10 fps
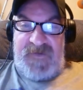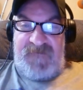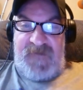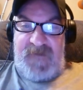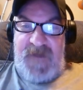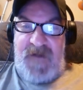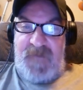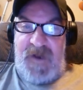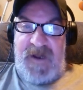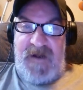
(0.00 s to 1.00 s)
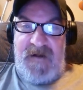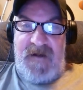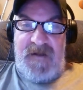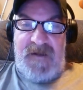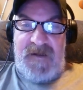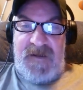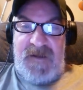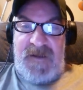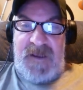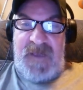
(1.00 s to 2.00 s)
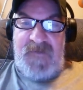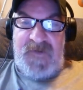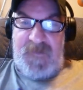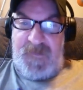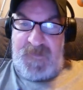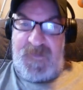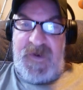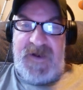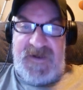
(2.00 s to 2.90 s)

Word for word: a football player, he was pretty